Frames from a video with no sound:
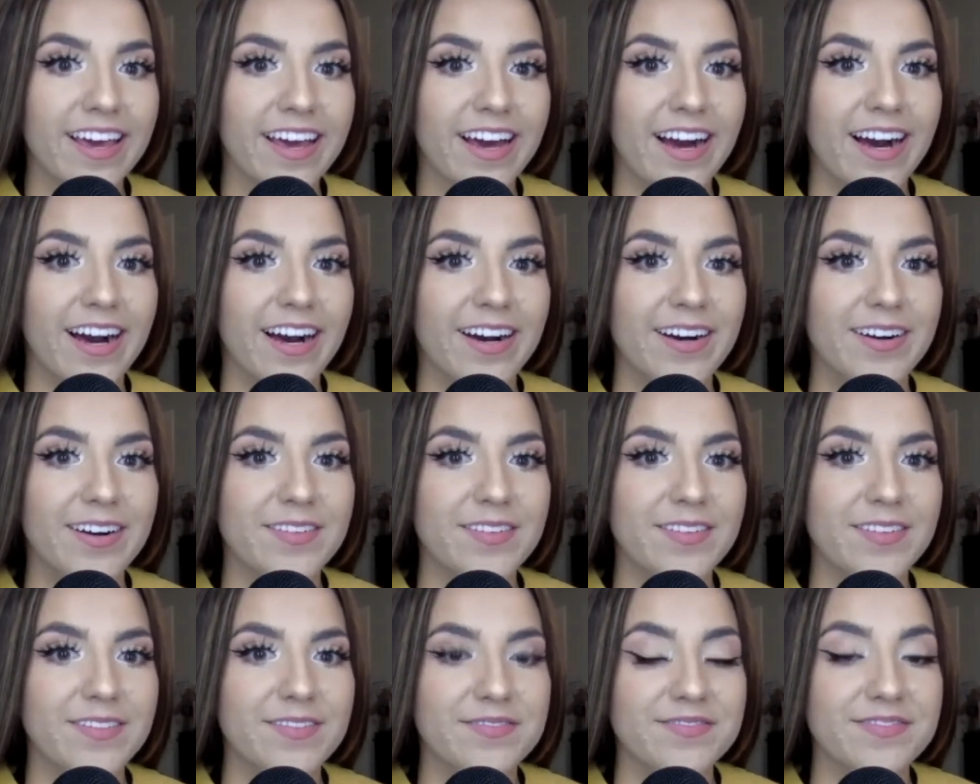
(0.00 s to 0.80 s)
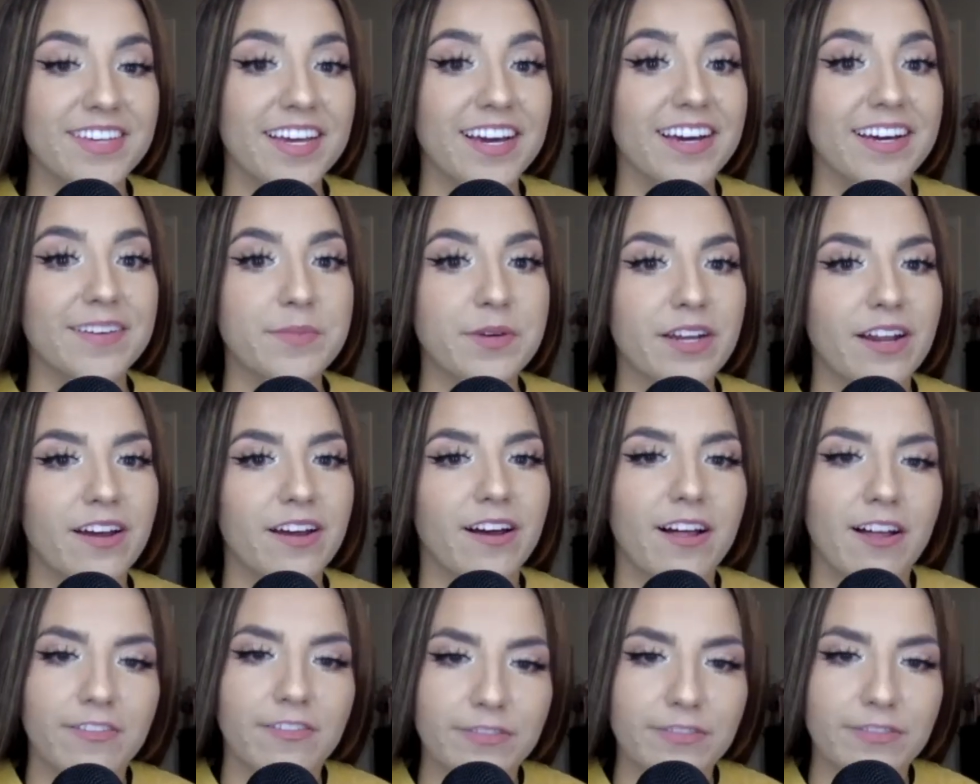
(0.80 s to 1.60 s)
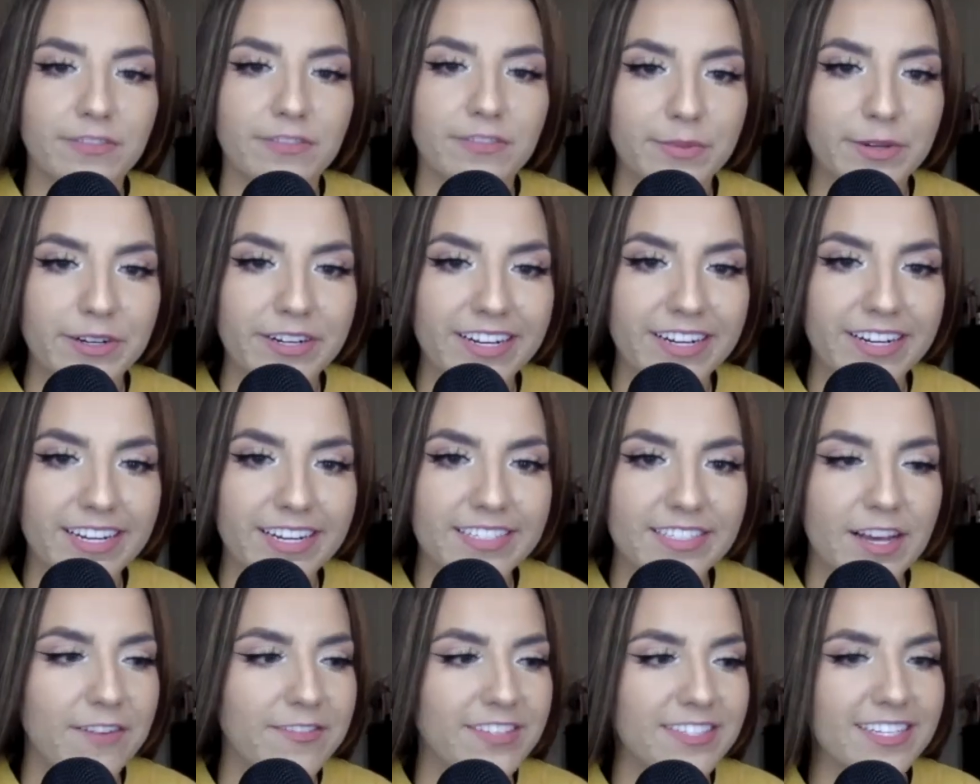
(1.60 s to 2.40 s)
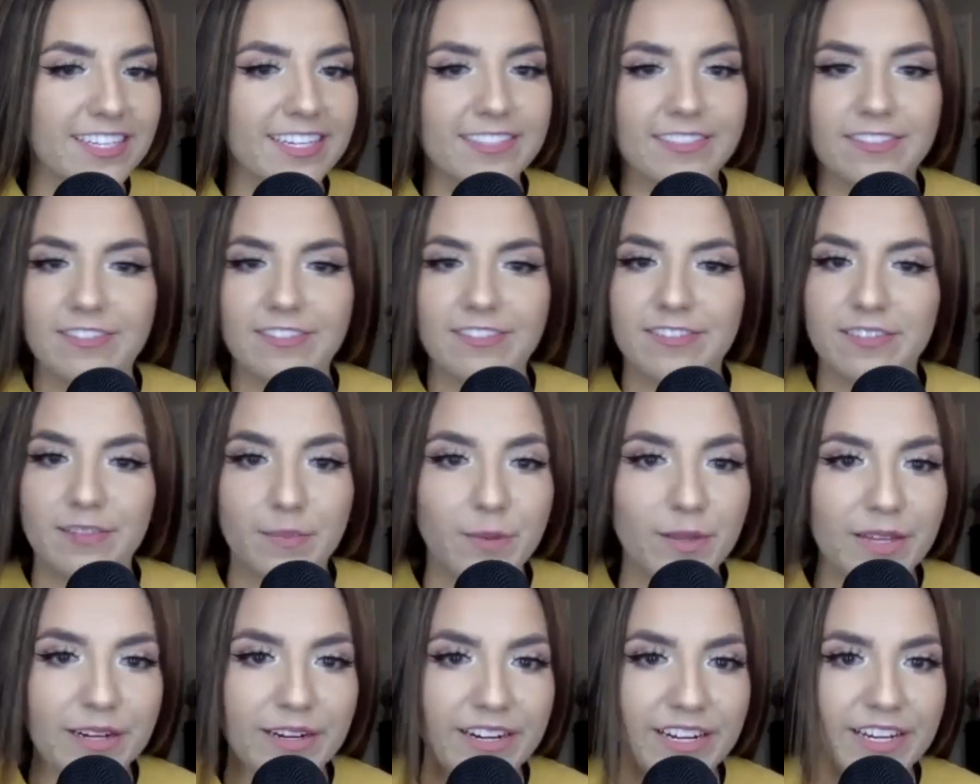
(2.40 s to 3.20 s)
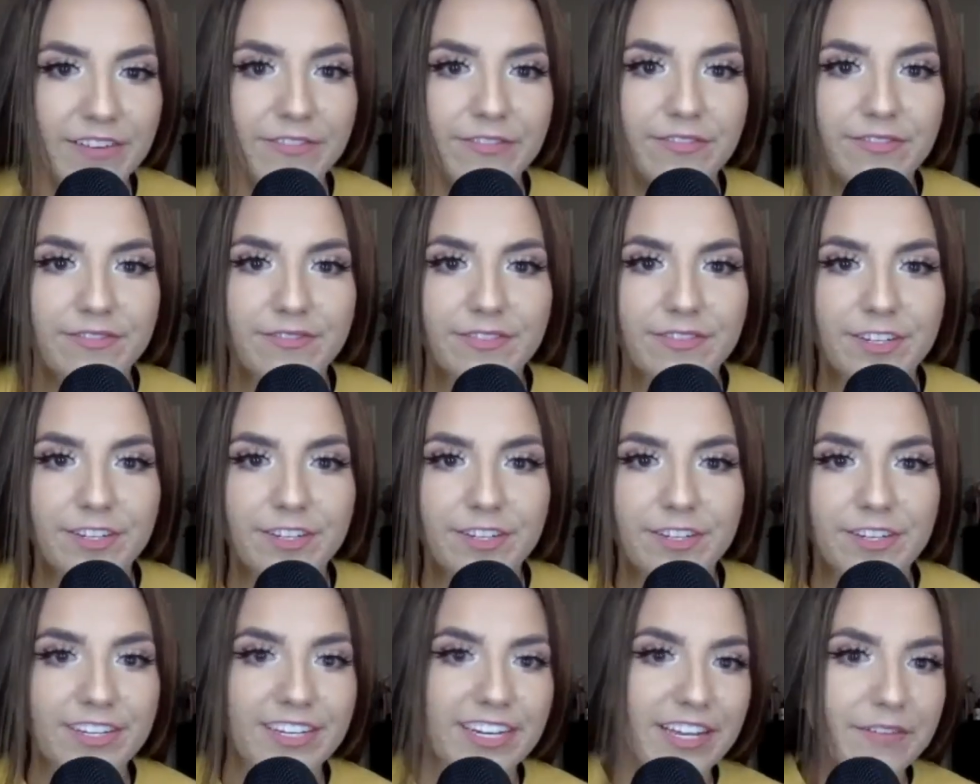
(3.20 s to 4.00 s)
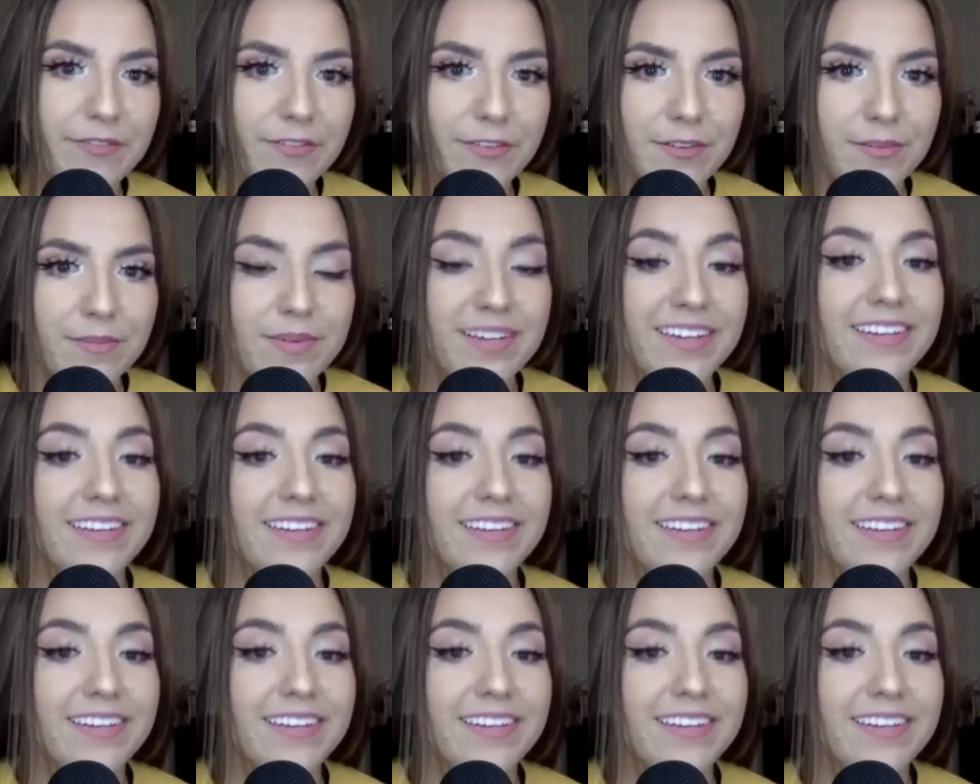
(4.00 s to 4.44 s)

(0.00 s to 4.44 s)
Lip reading: Yeah, but not all of them are nice, obviously, because there's a polarity of good and evil. But